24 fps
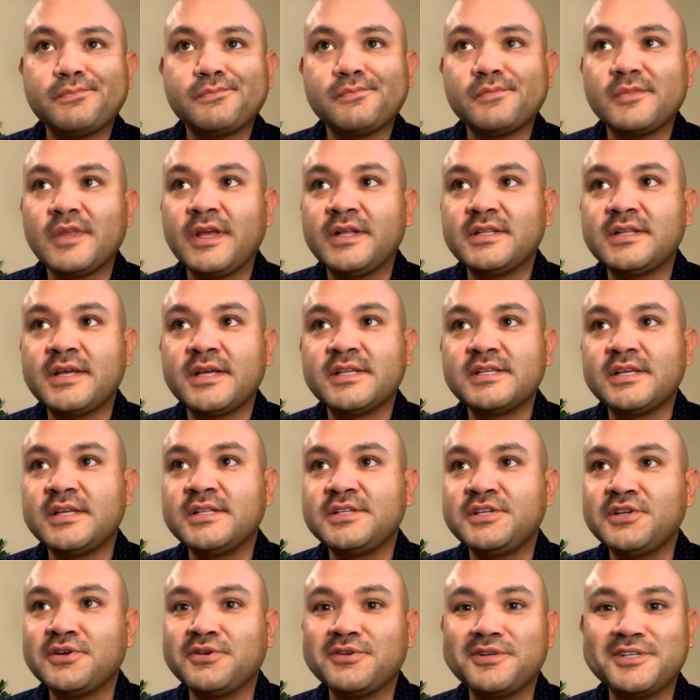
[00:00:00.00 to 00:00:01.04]

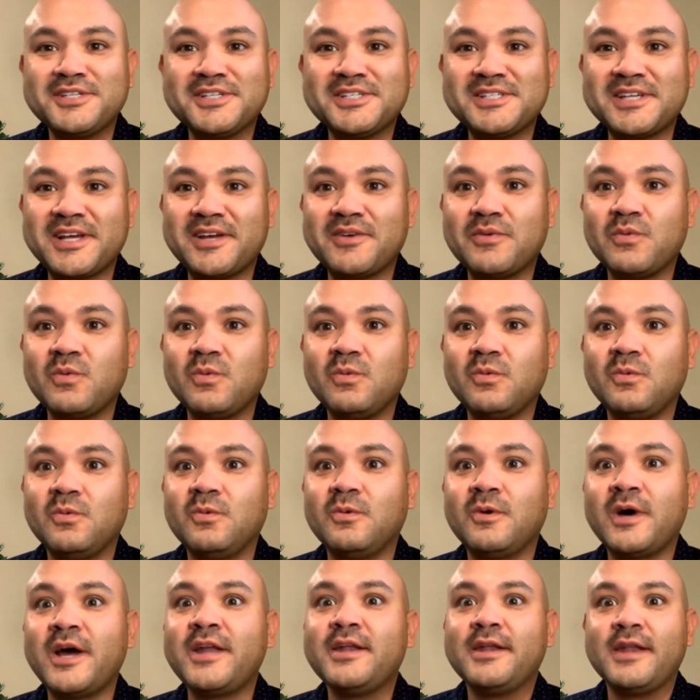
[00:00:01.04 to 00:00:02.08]
it's just like,
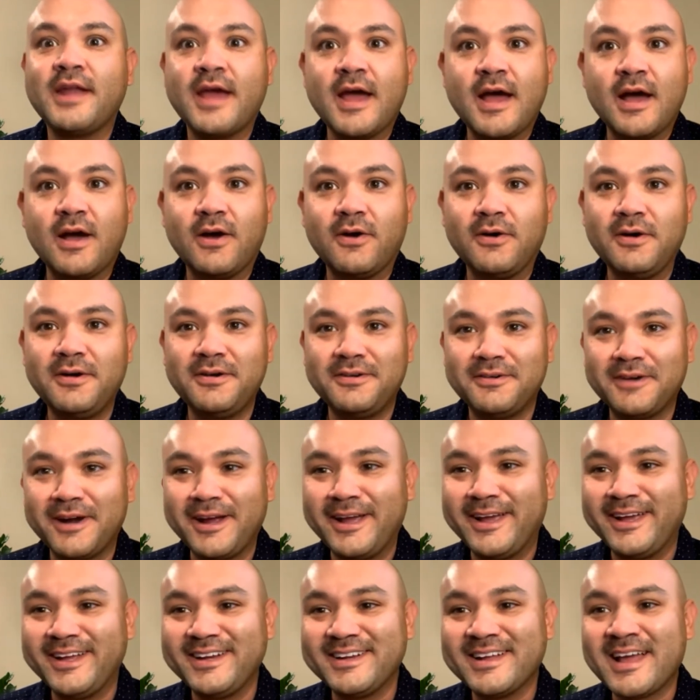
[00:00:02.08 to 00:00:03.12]
what now,
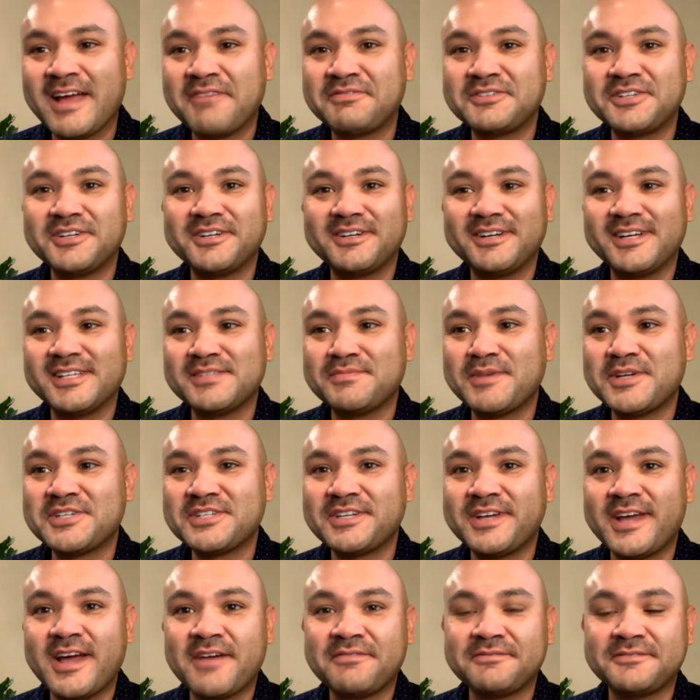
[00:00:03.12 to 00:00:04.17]
right? Especially
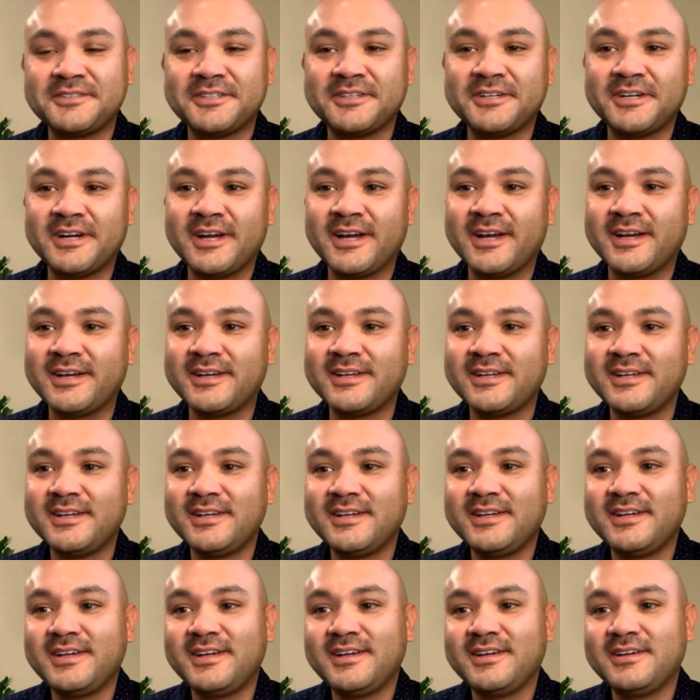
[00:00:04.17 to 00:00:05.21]
after,
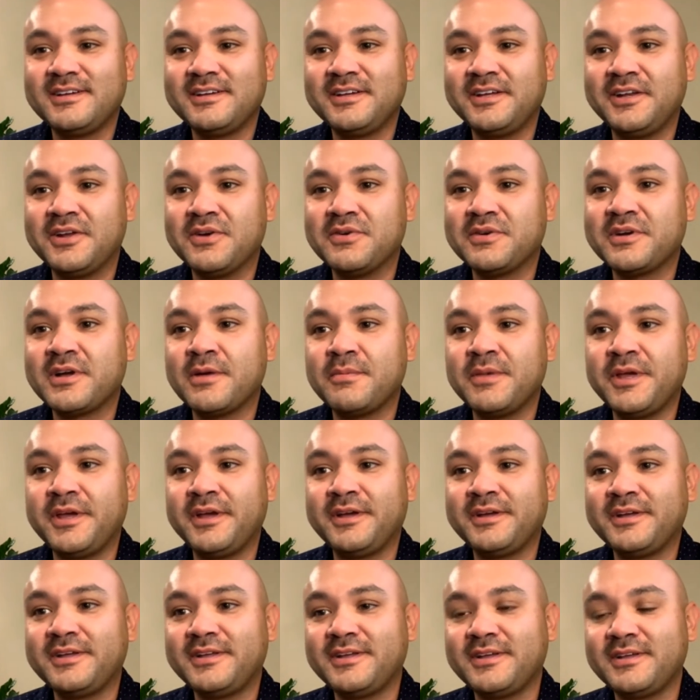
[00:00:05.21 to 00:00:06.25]

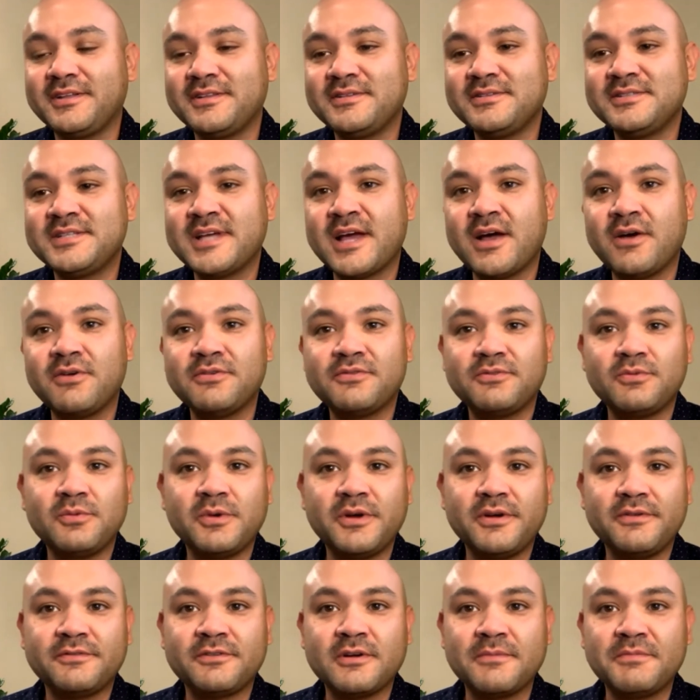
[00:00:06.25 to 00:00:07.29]
coming down
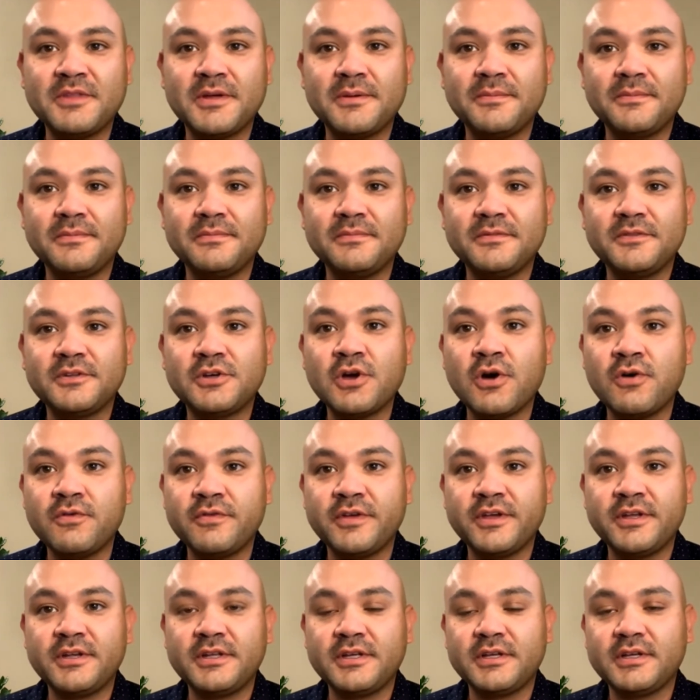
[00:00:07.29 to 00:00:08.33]
from the
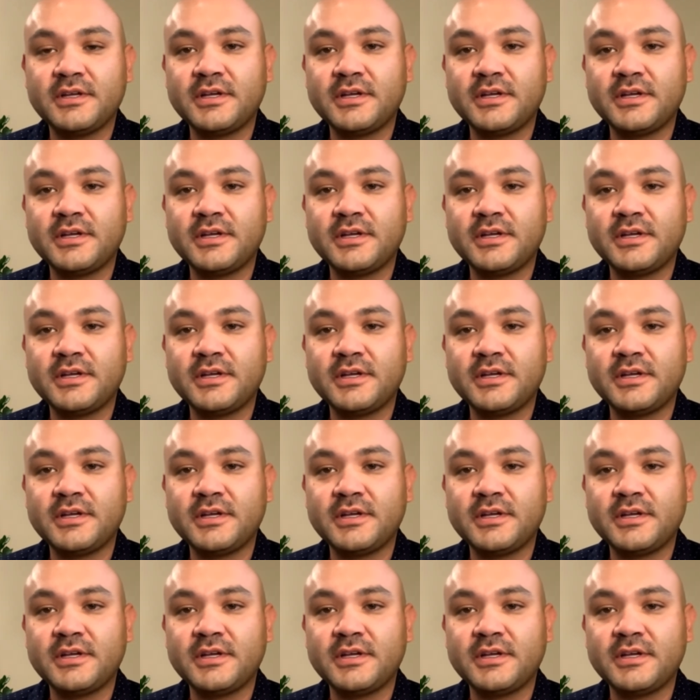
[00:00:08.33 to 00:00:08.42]
COVID